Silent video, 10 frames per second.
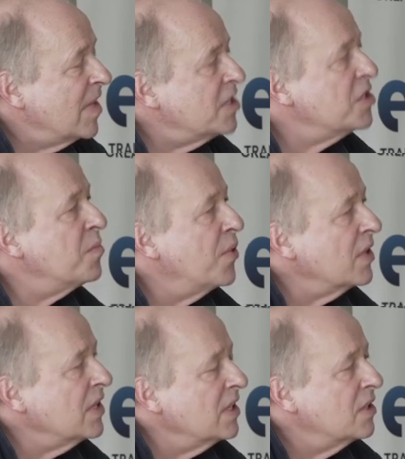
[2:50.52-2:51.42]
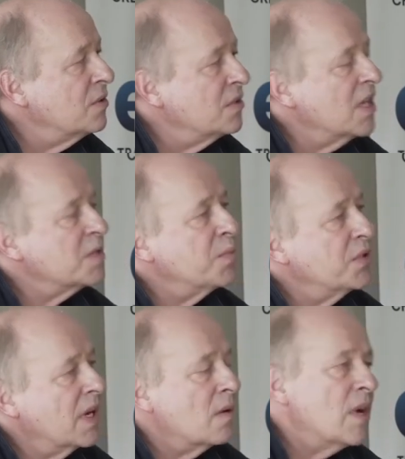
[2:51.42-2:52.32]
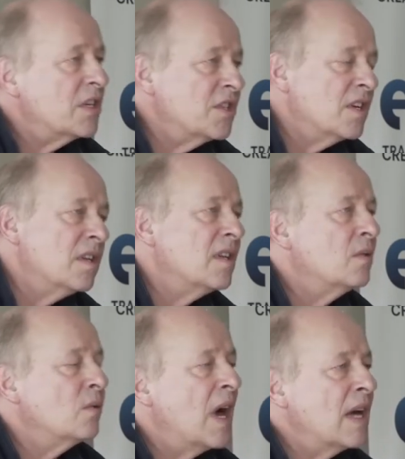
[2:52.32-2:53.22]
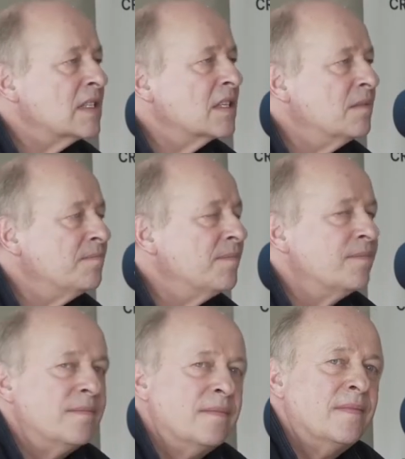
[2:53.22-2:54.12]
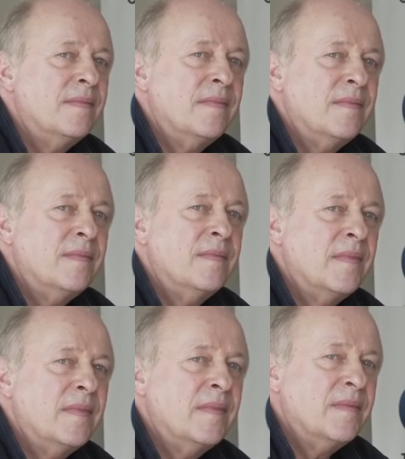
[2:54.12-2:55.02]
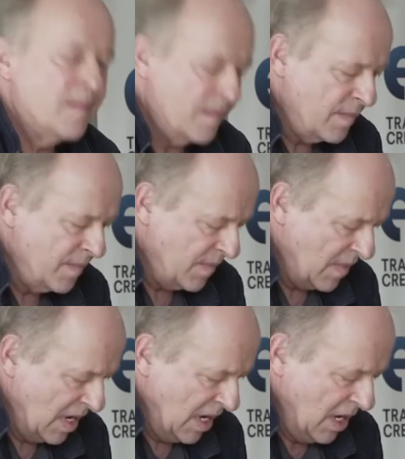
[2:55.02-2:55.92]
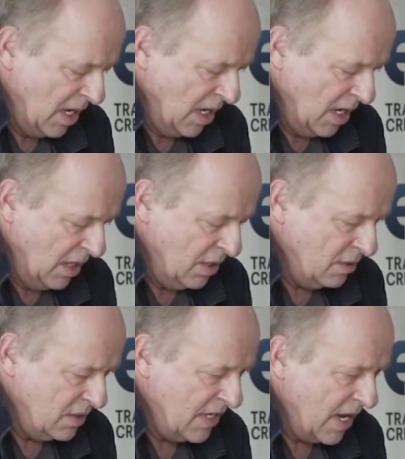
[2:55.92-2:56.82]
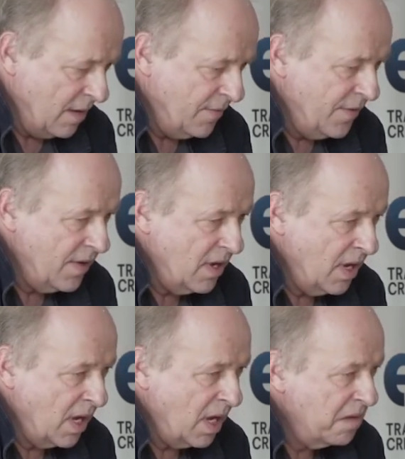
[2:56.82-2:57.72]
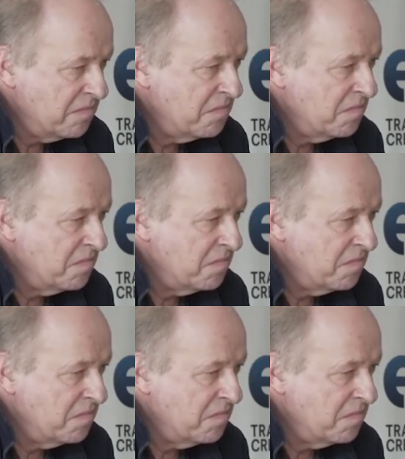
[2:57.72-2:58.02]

it's important to just put a question to ask um, yourself. Uh,